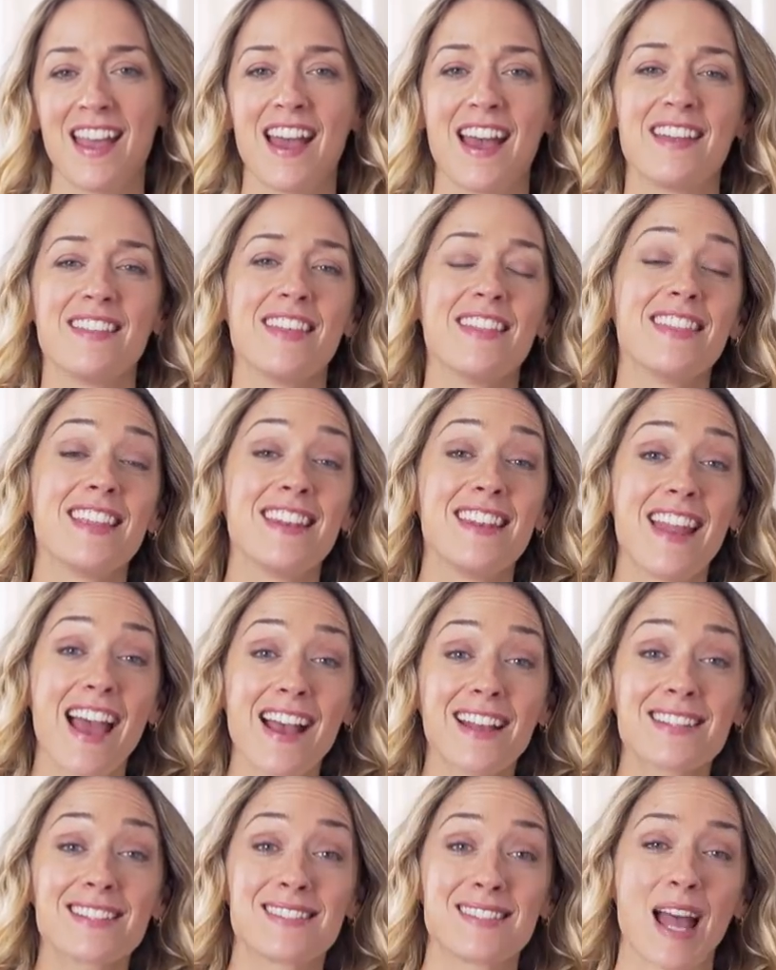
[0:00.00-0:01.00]
And then the
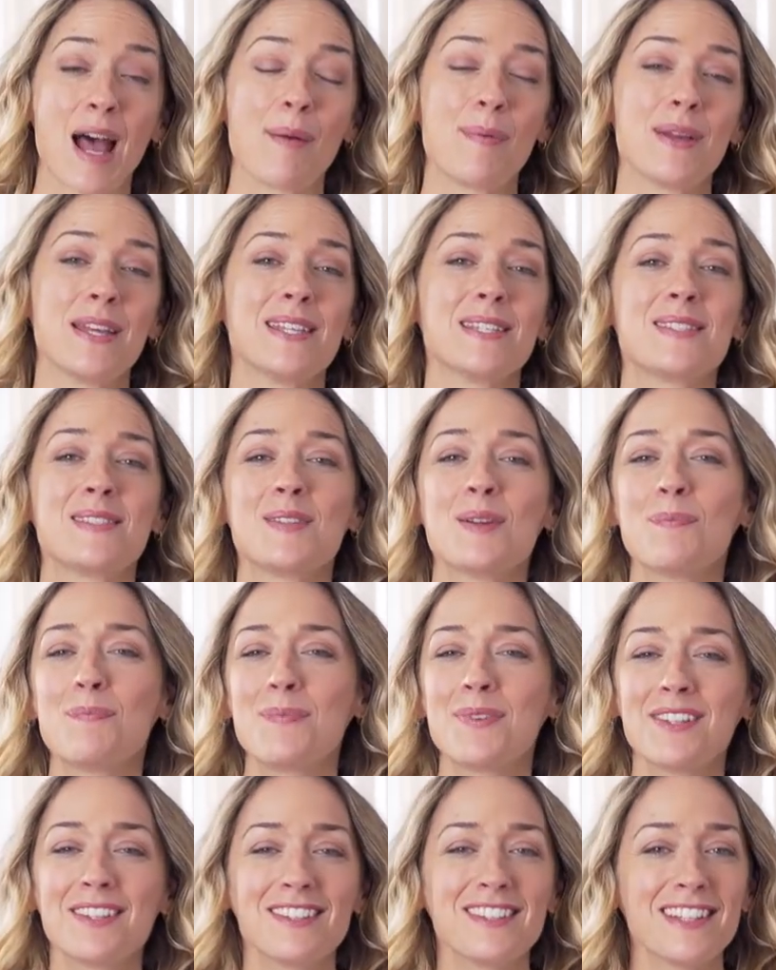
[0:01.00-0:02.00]
next step is to
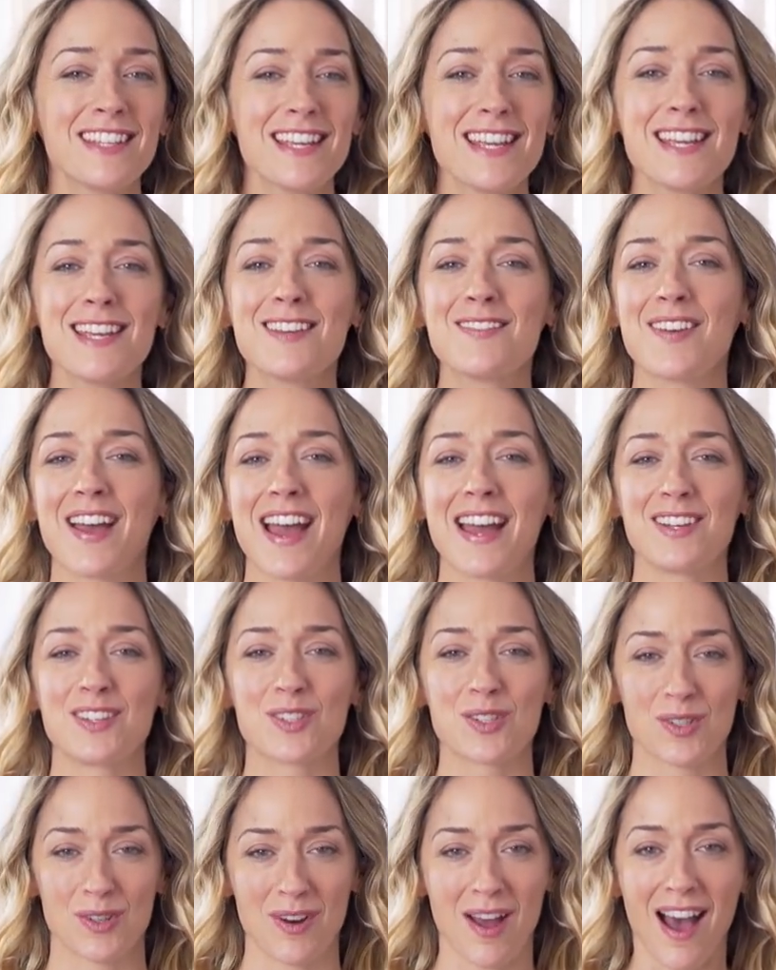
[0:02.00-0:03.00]
believe and
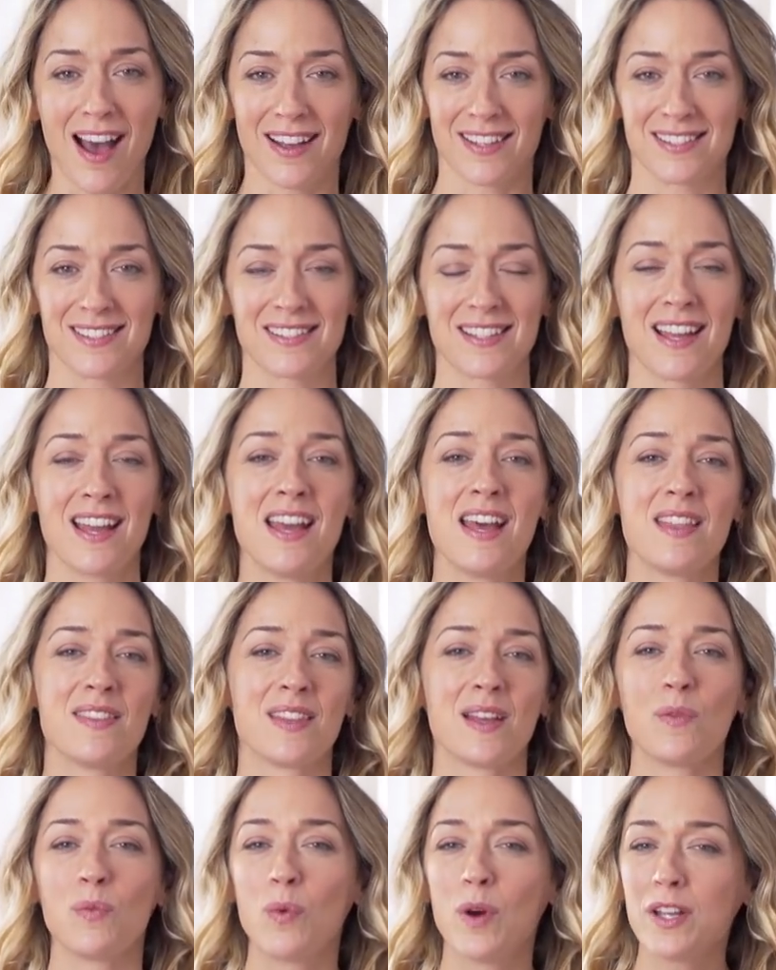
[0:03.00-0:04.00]
trust
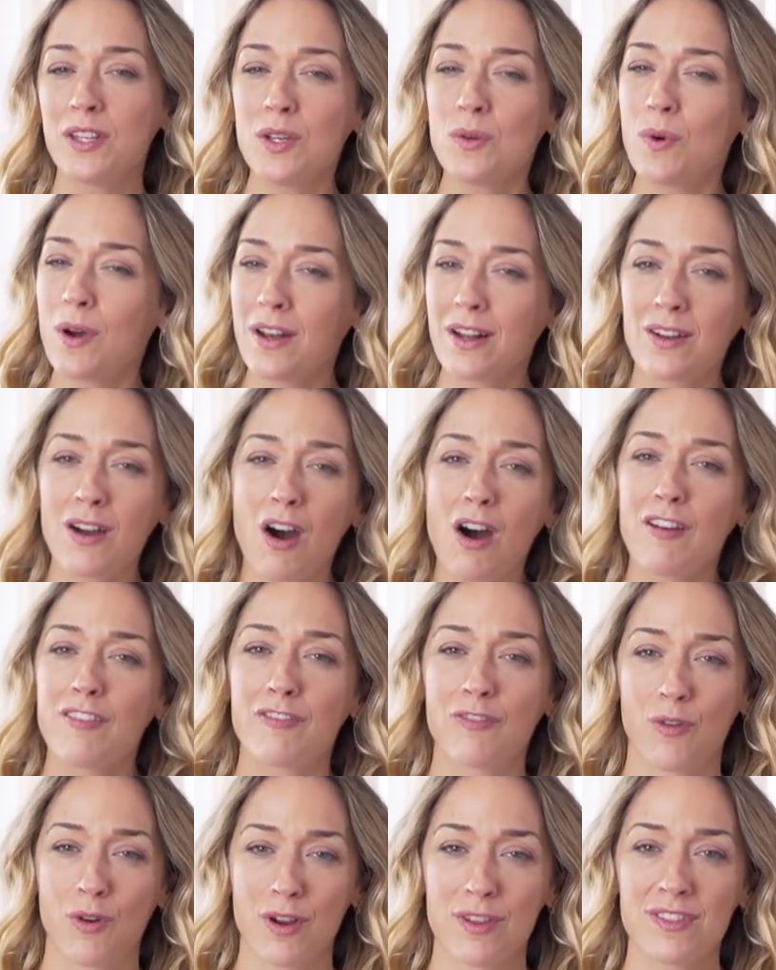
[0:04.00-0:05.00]
that what you want to call
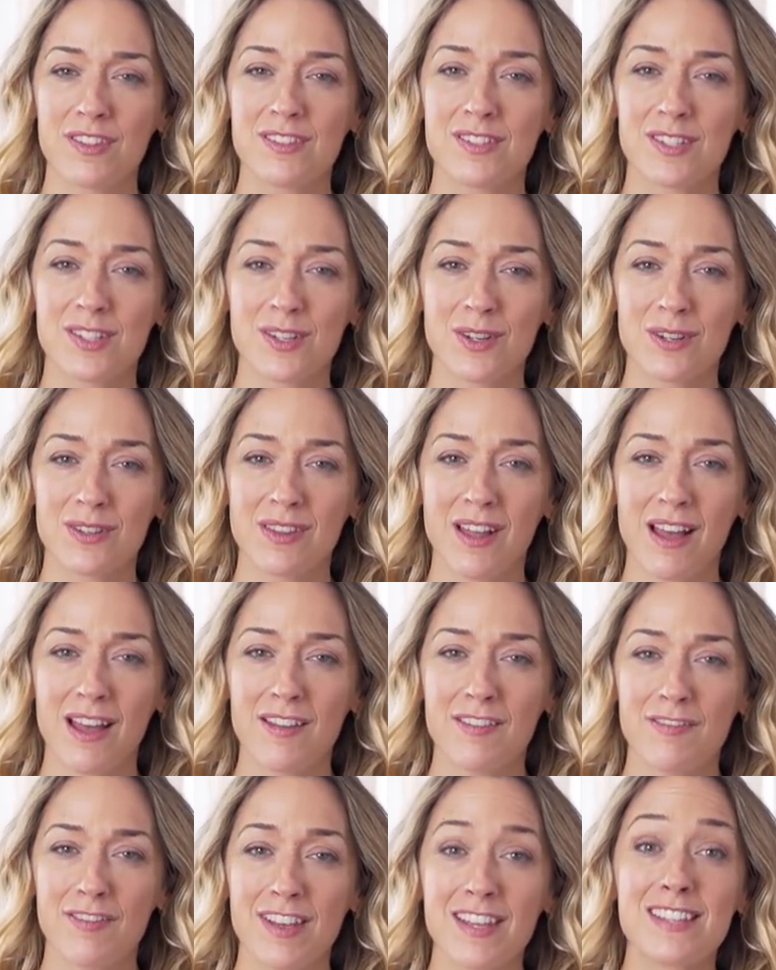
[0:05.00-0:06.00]
forth into your
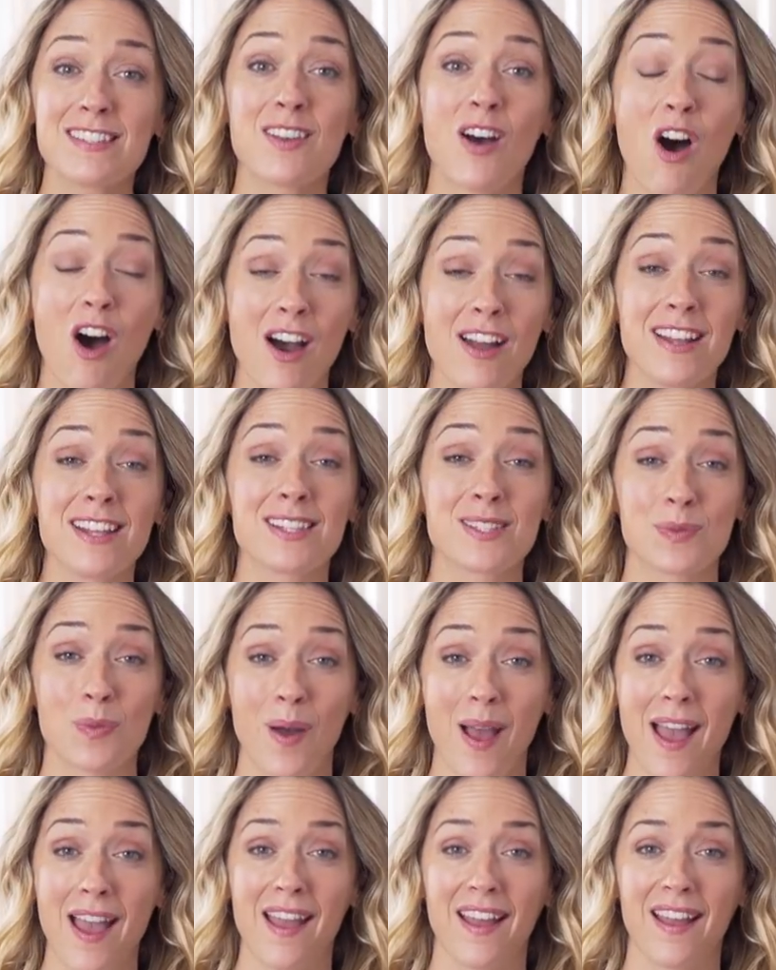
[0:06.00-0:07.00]
life is on its
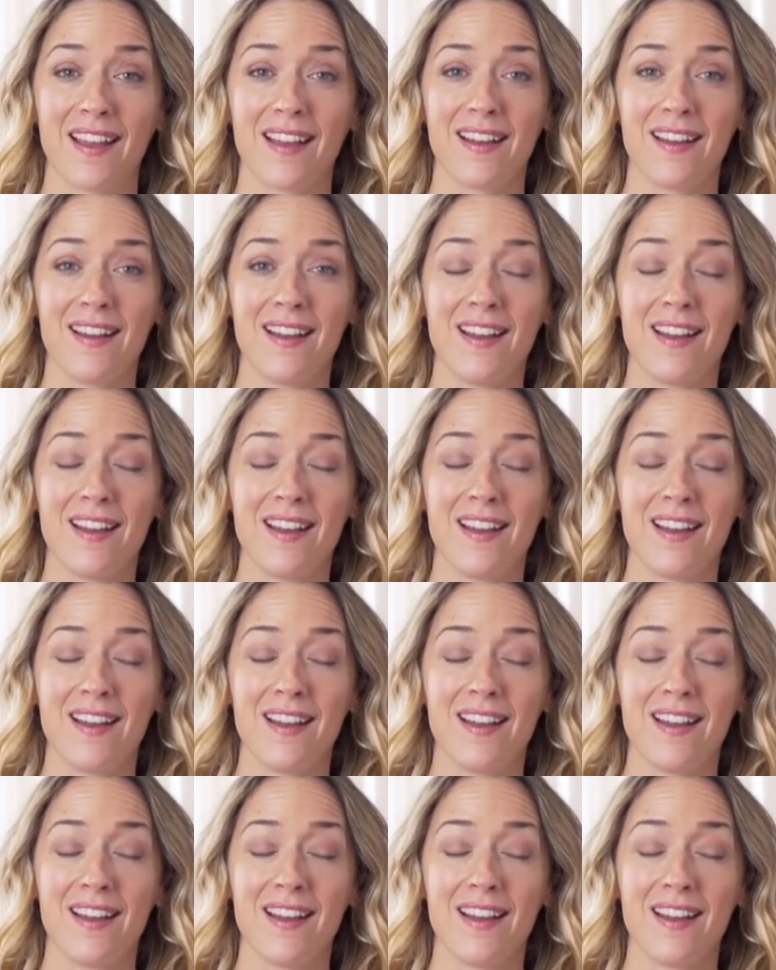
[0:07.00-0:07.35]
way.